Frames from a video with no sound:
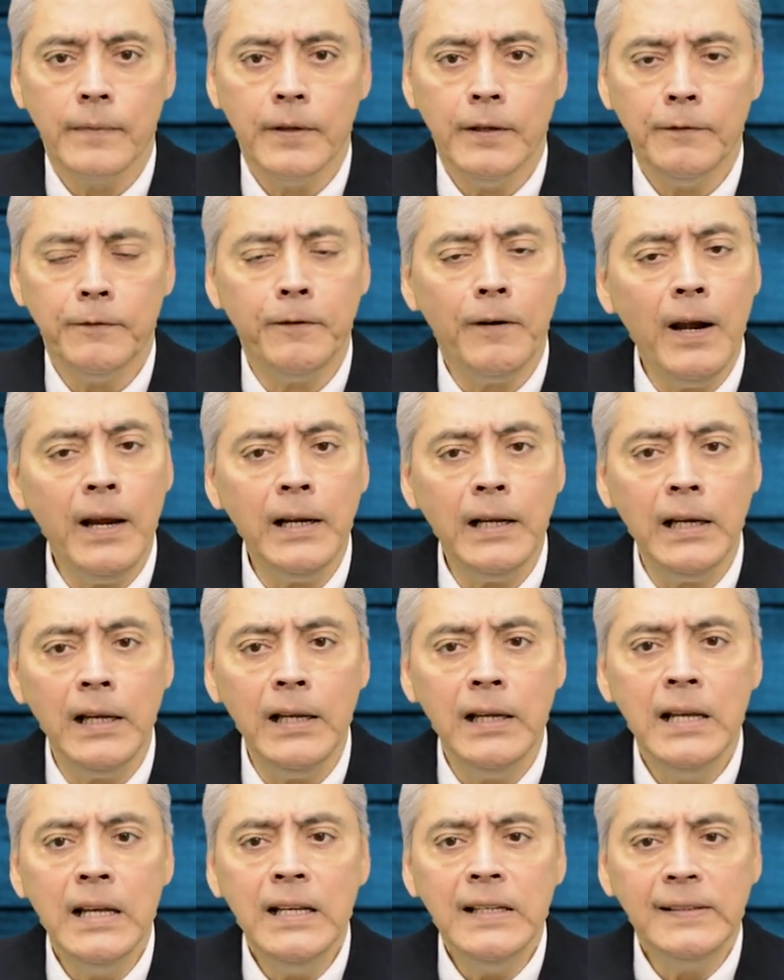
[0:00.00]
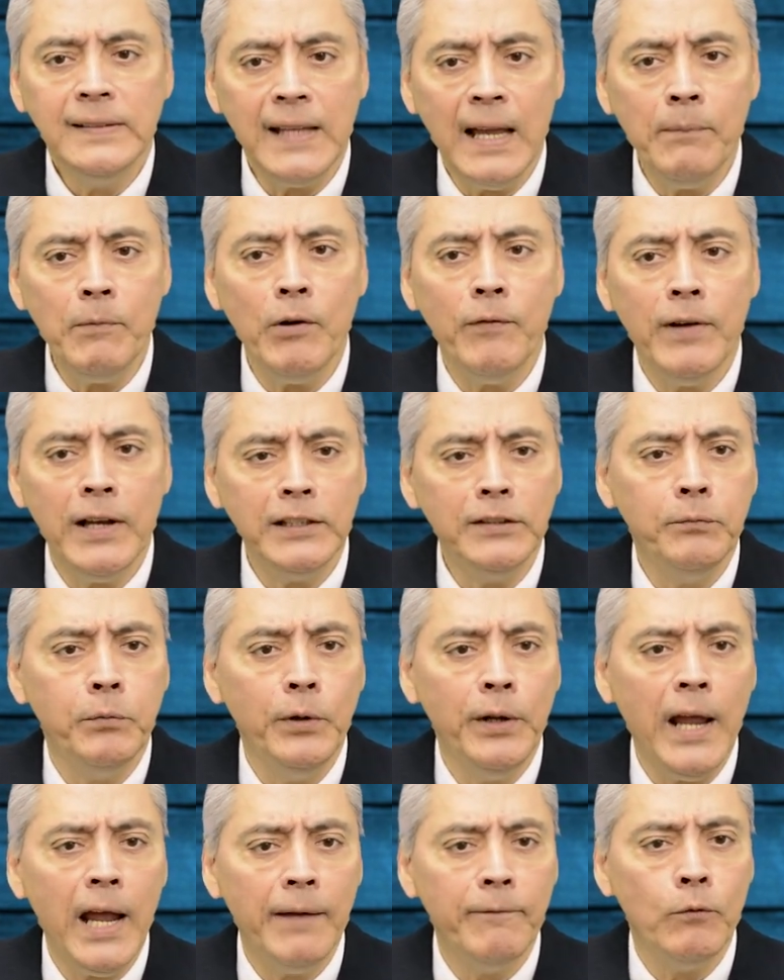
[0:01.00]
Frankly, some of us
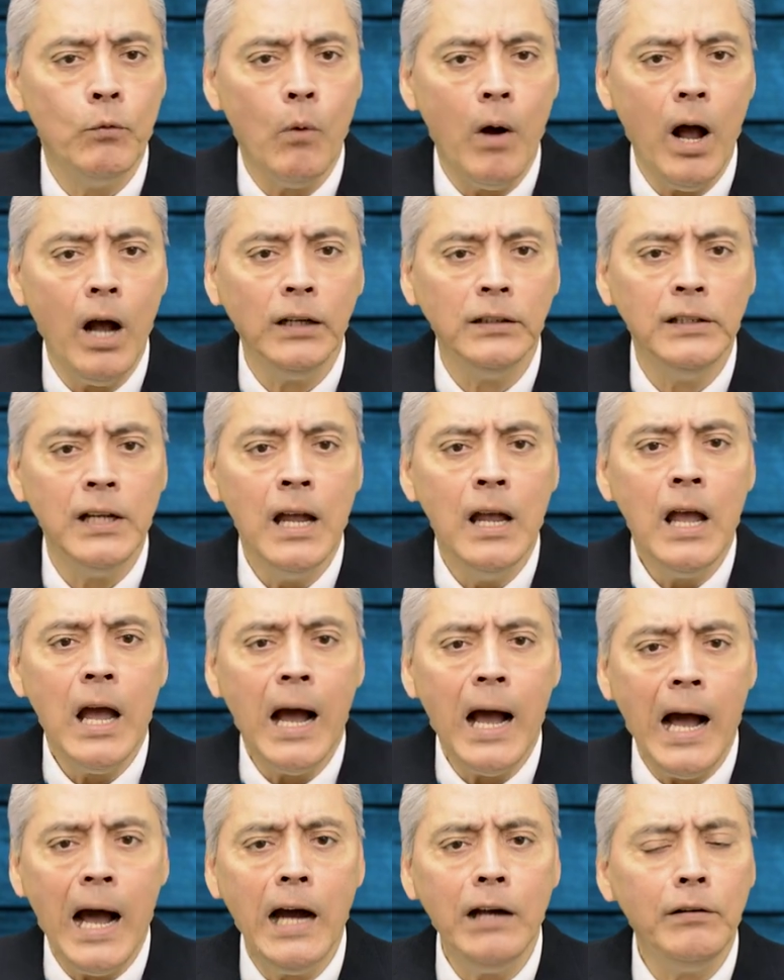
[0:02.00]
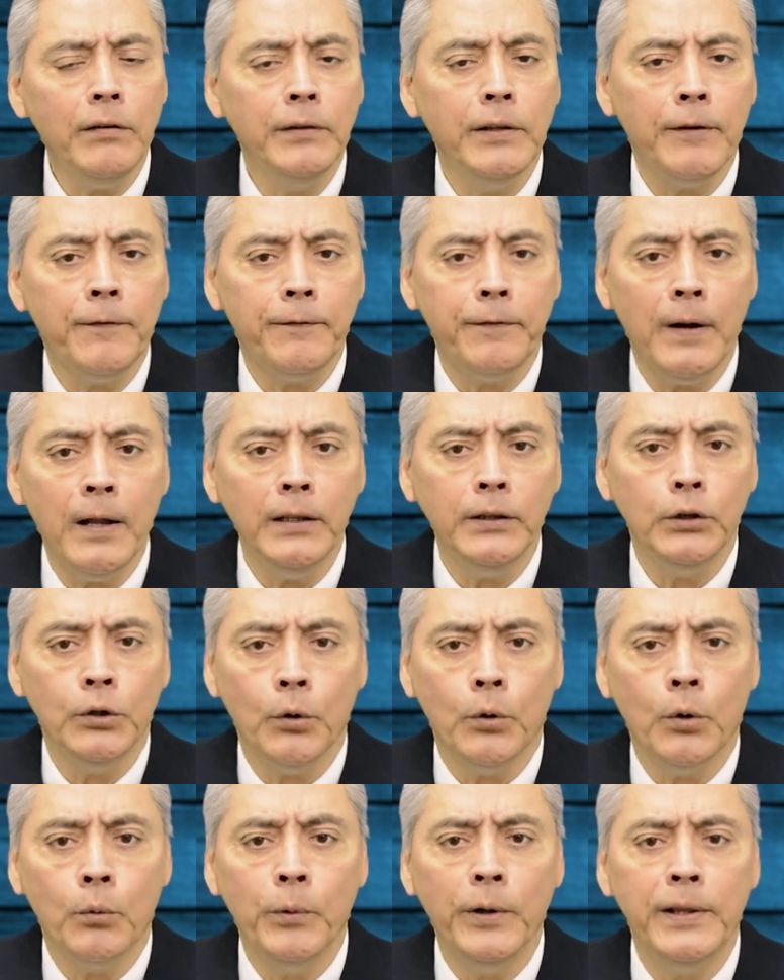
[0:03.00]
would have walked out of the front
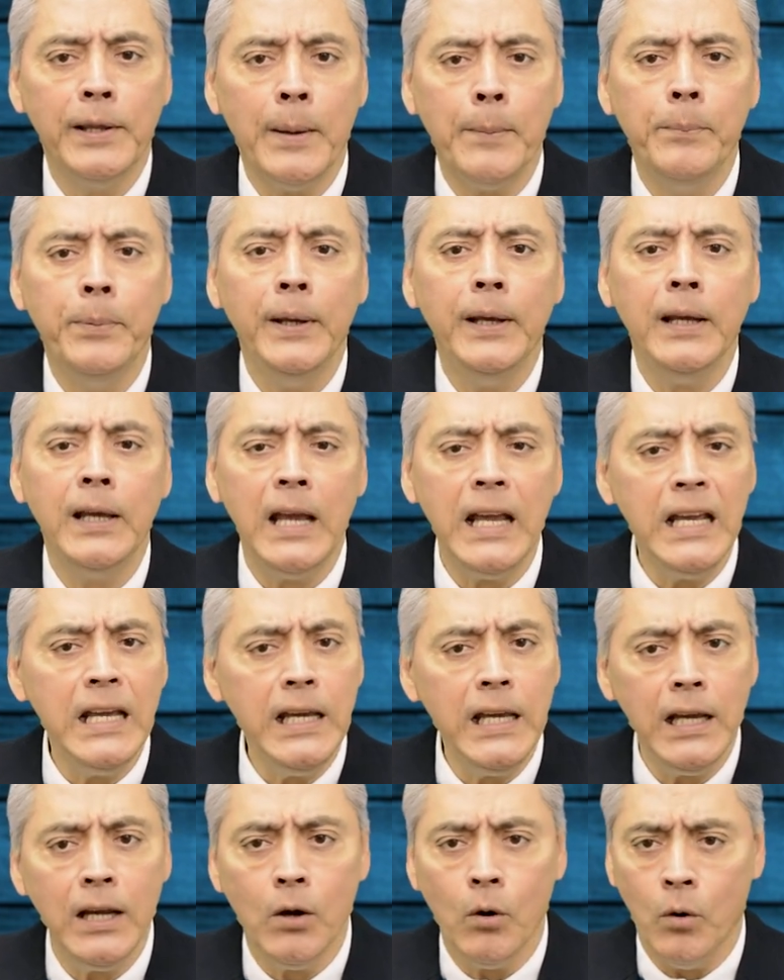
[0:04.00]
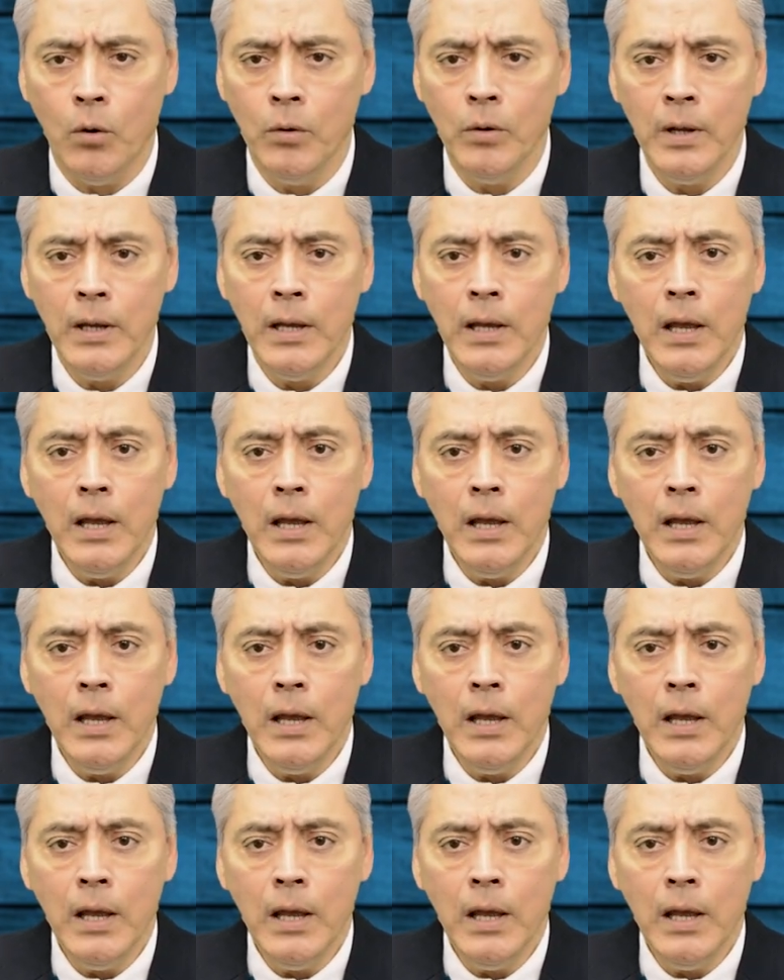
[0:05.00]
door with a big ego,